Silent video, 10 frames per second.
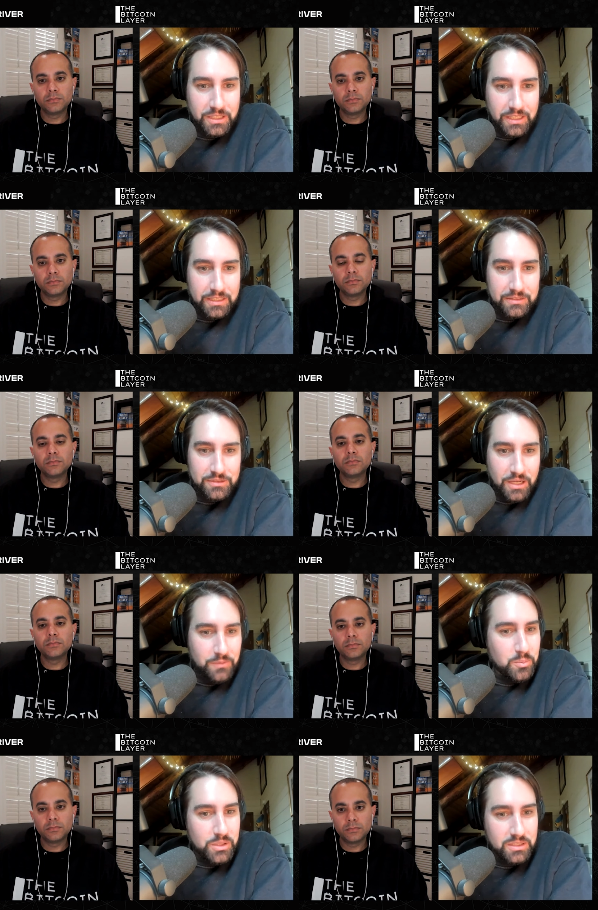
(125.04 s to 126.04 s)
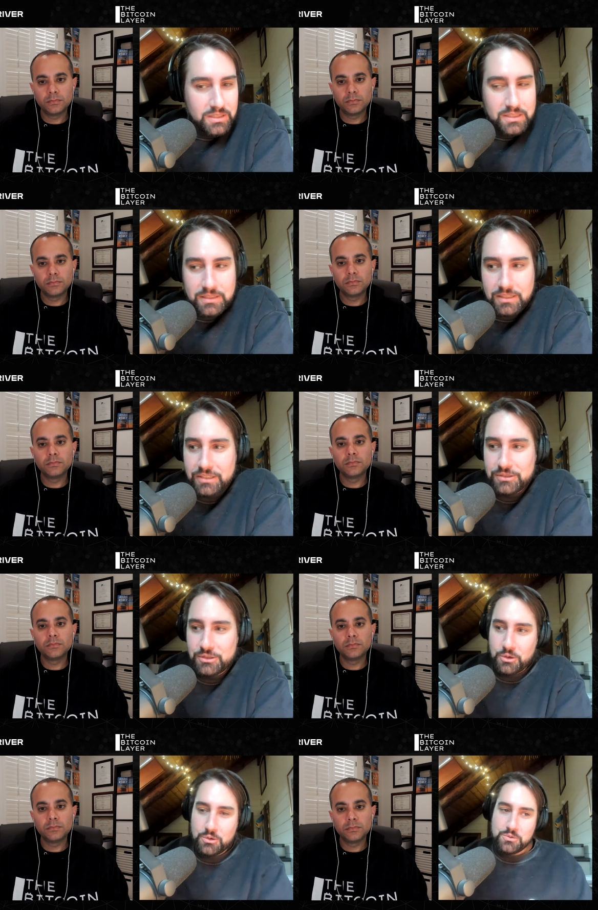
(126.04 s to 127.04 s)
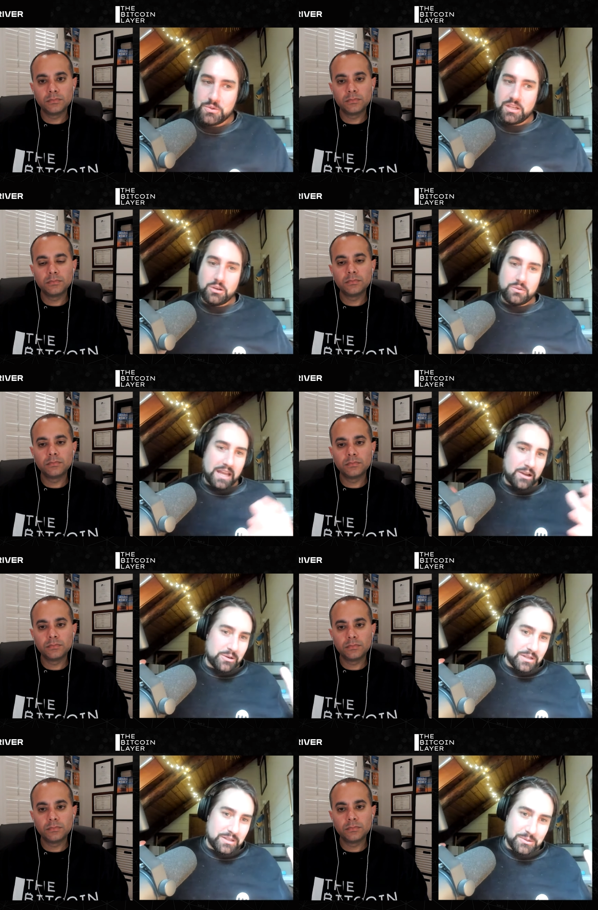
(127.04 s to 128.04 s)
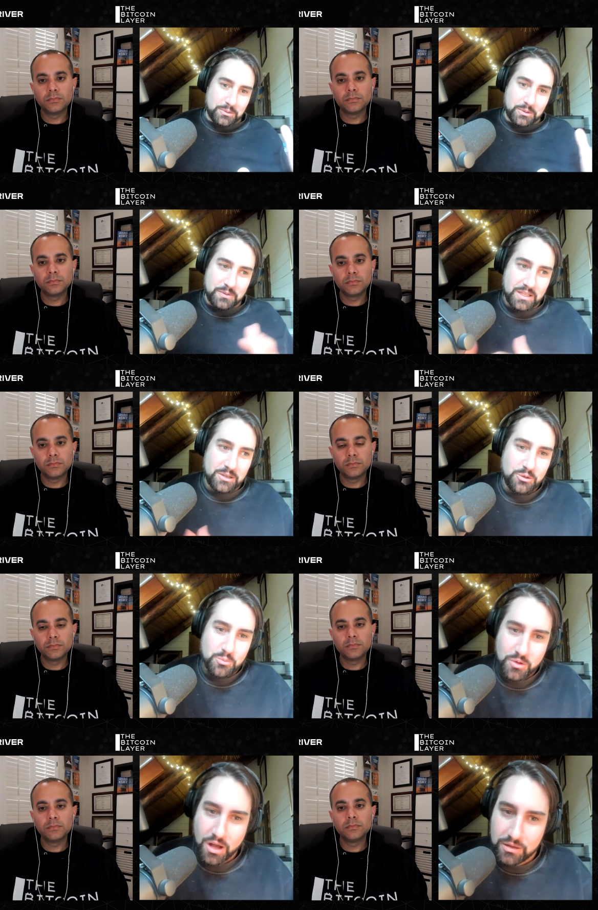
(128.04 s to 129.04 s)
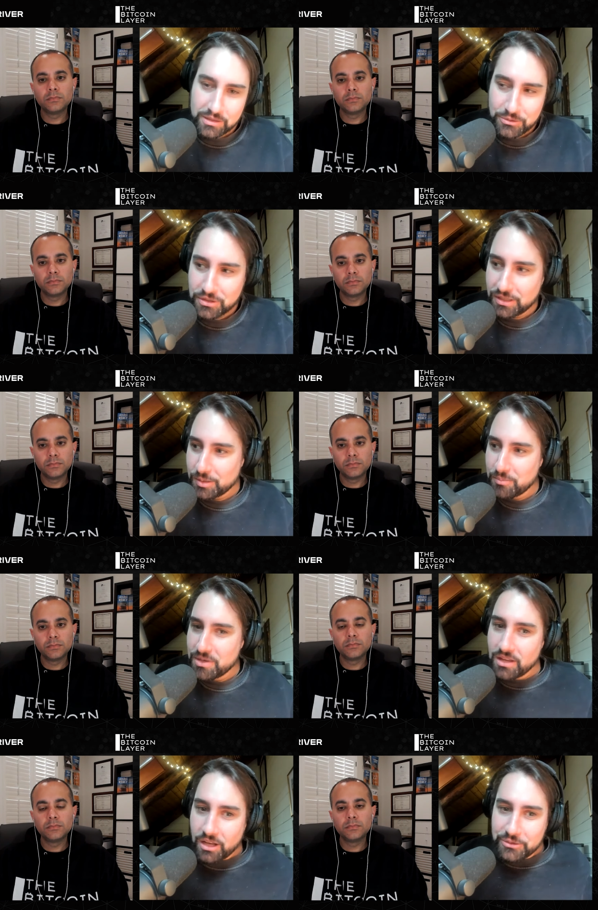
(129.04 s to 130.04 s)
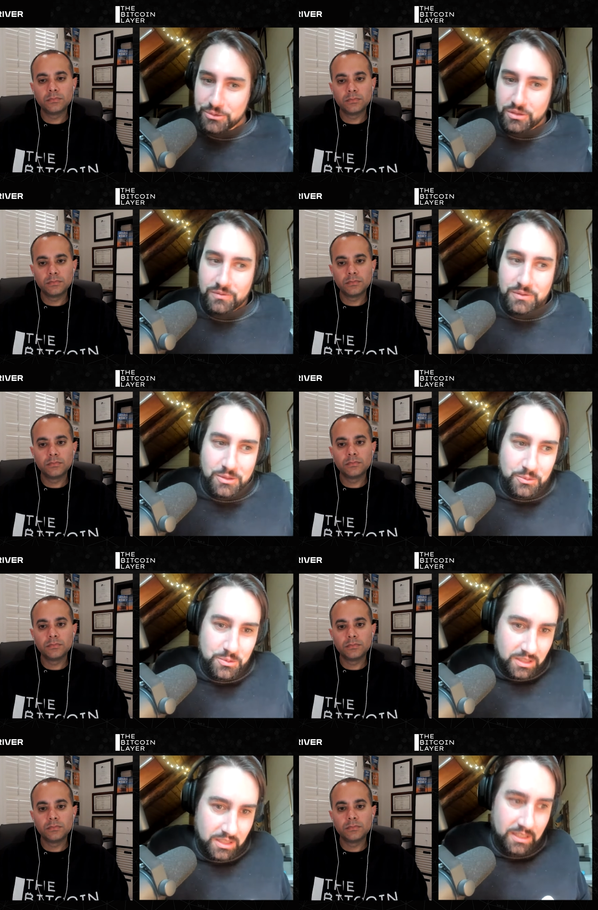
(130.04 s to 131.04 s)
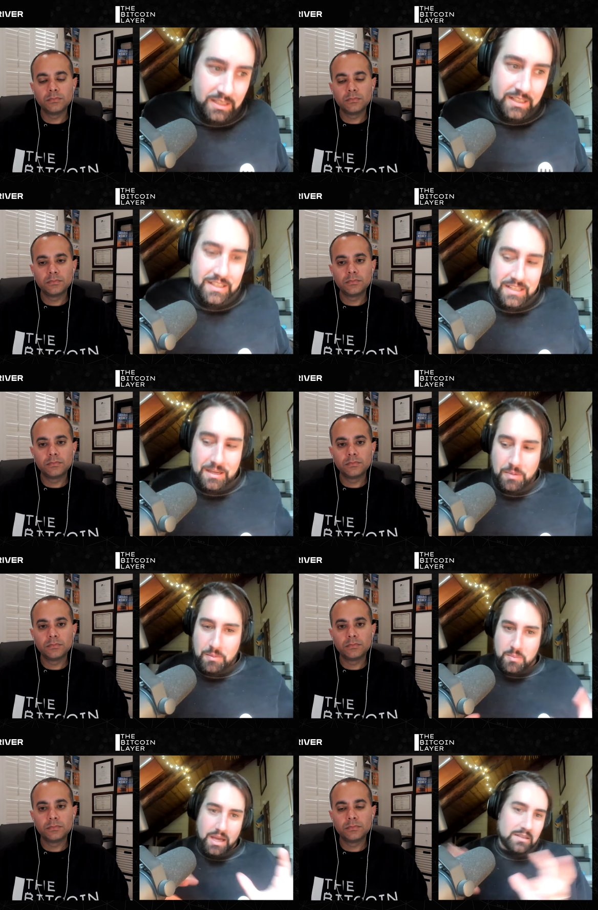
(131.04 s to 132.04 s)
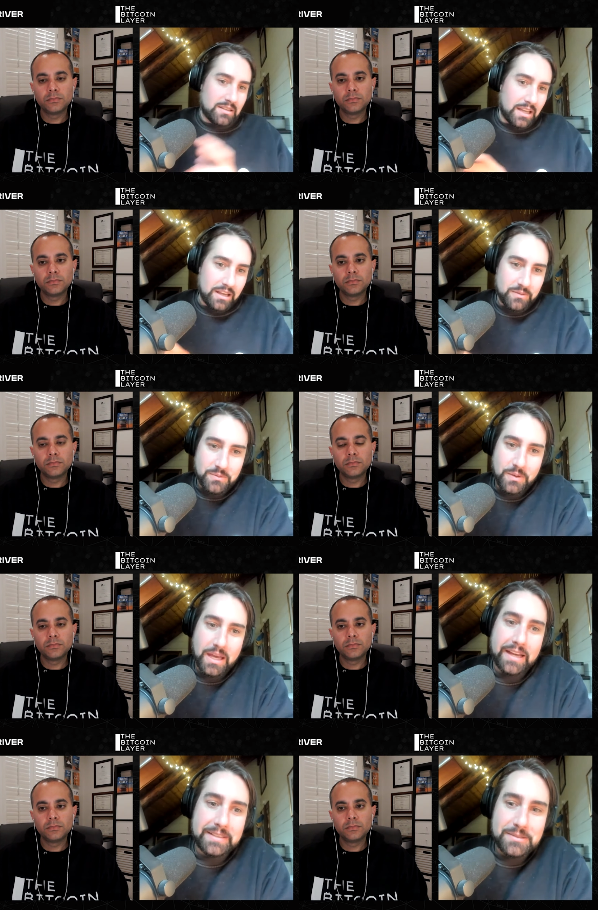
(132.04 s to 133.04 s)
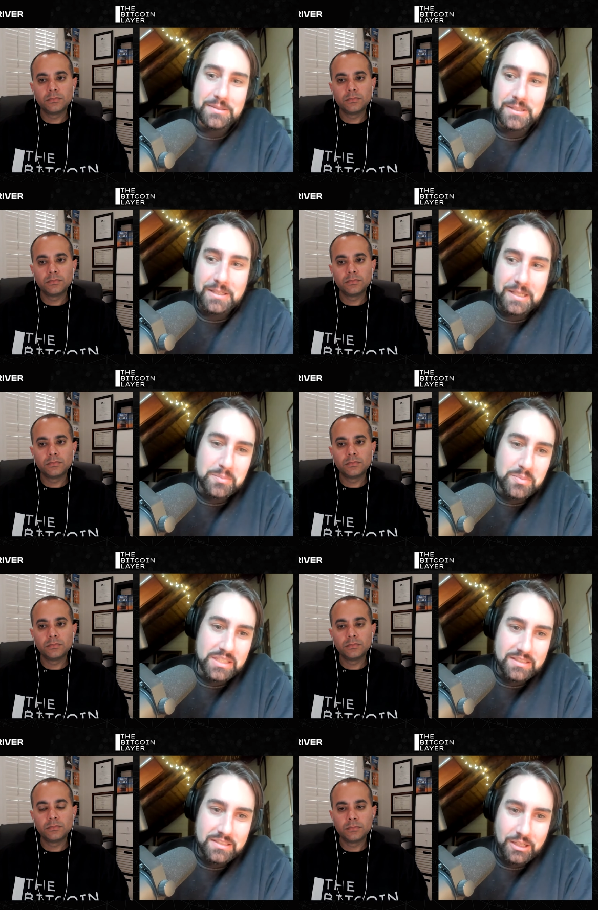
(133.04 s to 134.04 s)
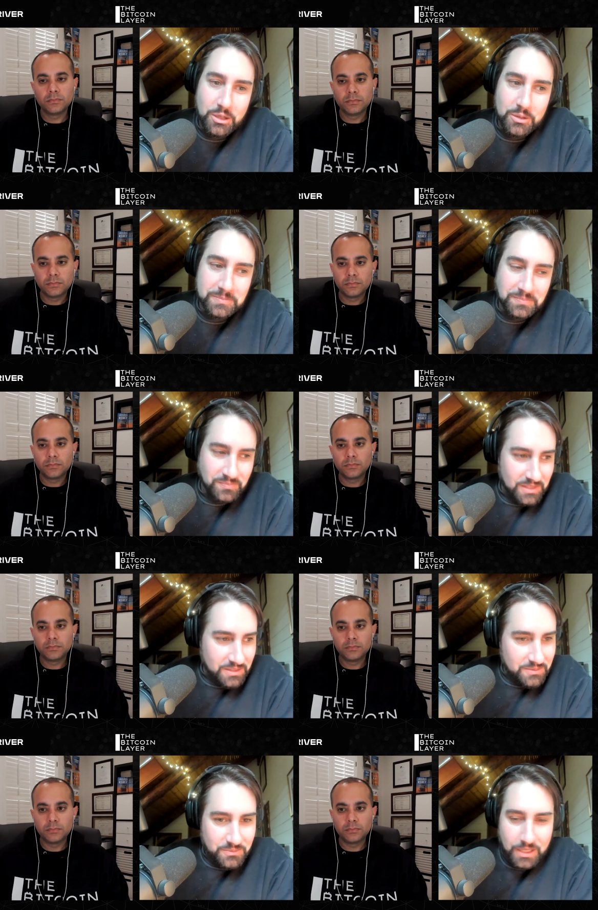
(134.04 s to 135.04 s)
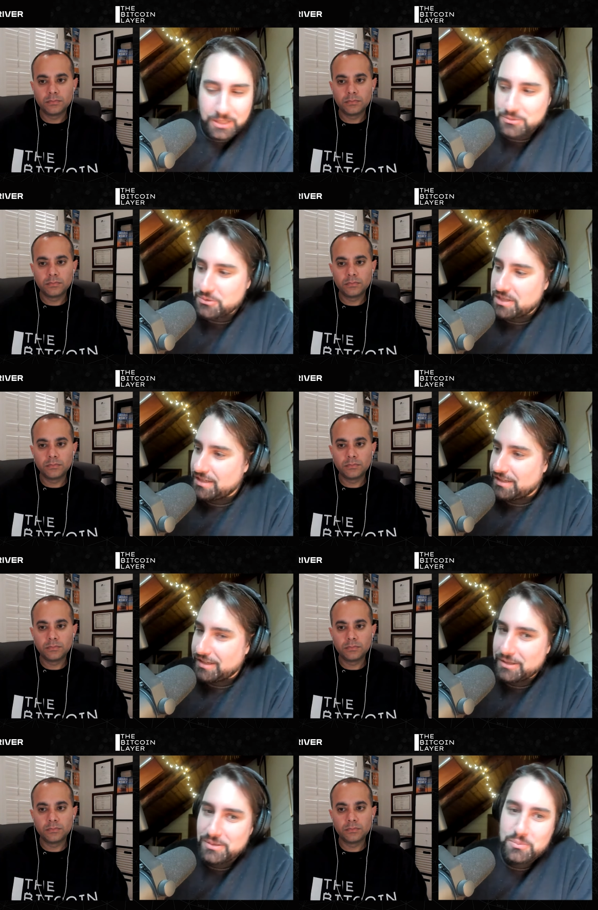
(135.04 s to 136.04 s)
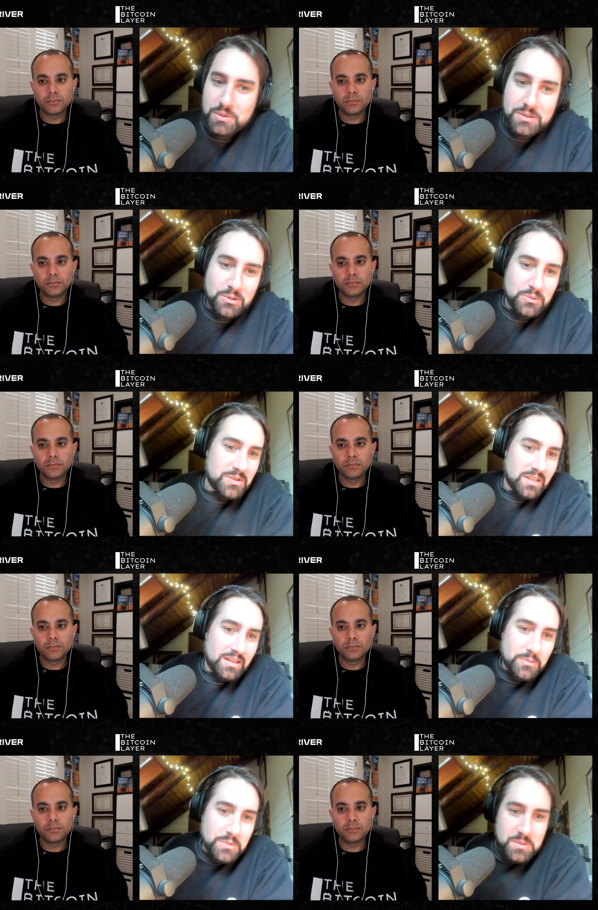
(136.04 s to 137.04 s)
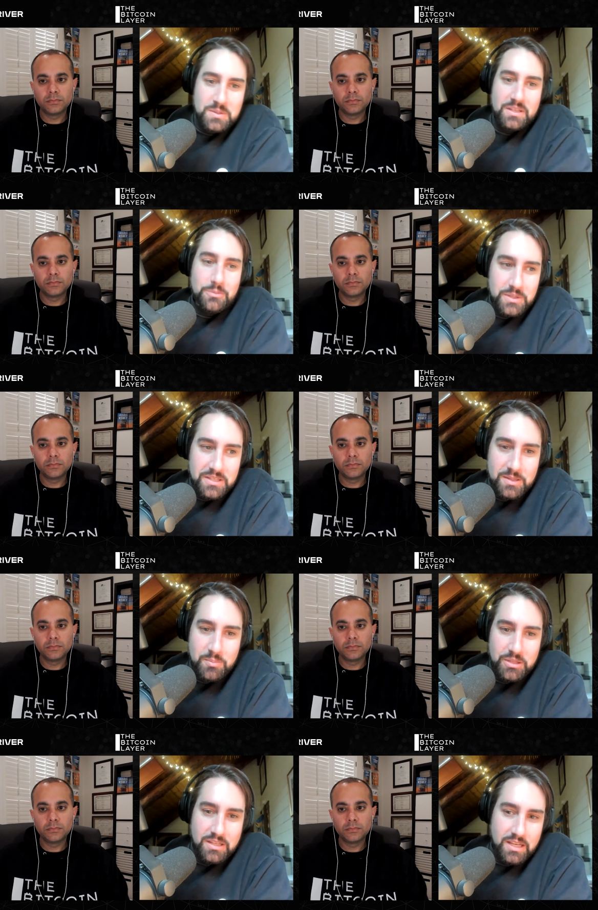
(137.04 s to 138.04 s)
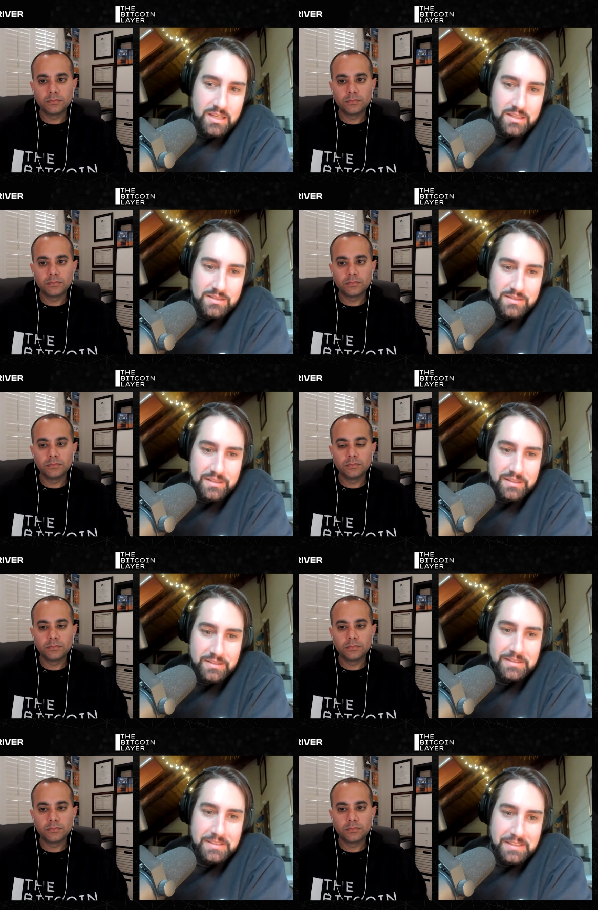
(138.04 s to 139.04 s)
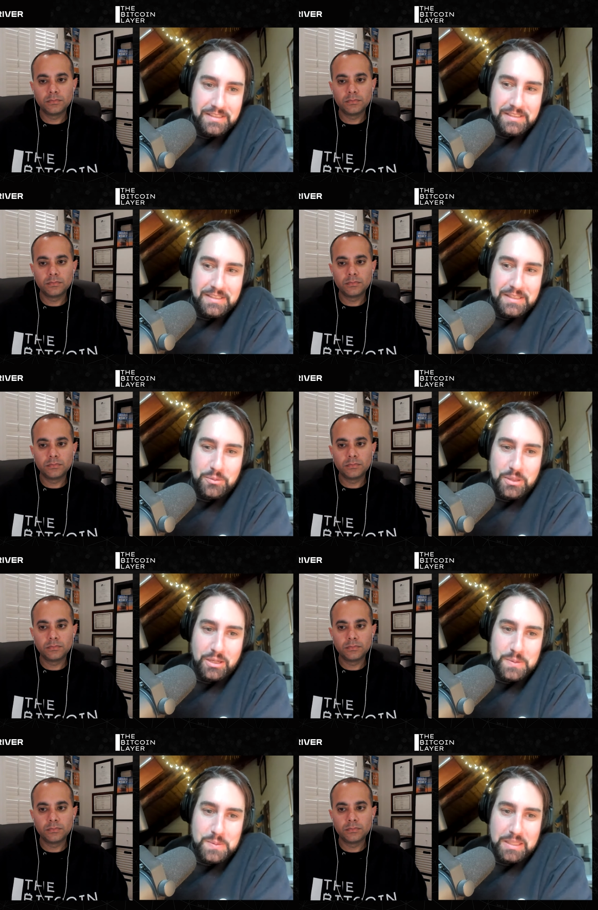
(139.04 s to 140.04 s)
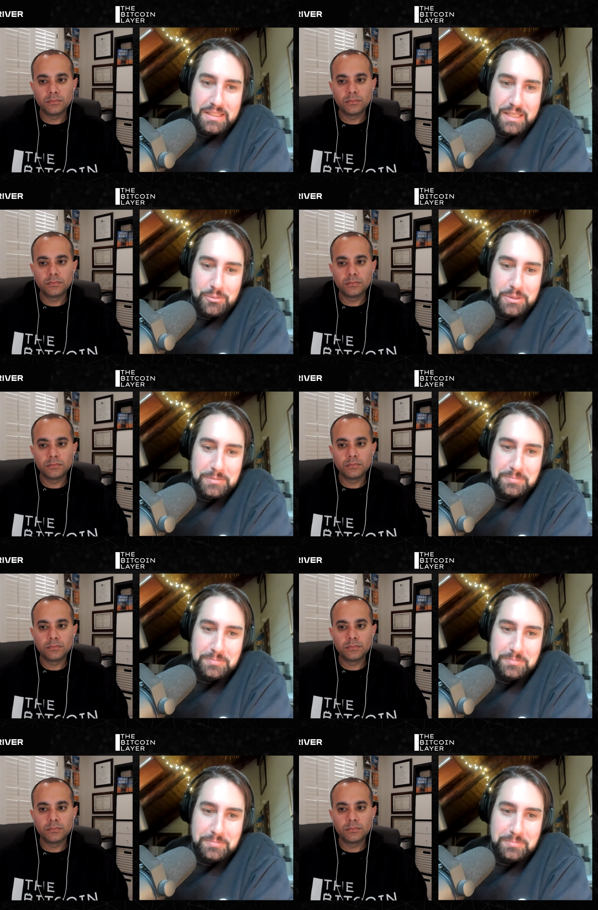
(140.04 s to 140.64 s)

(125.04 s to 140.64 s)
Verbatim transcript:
Speaker 1: and cypherpunk. Uh, so, you know, now you're into sort of the numerology and mythology of Satoshi, maybe passing out of the facts, uh, but, you know, factually, uh, this is what Satoshi said it was it was his birthday, and uh, I think we got to respect that, right?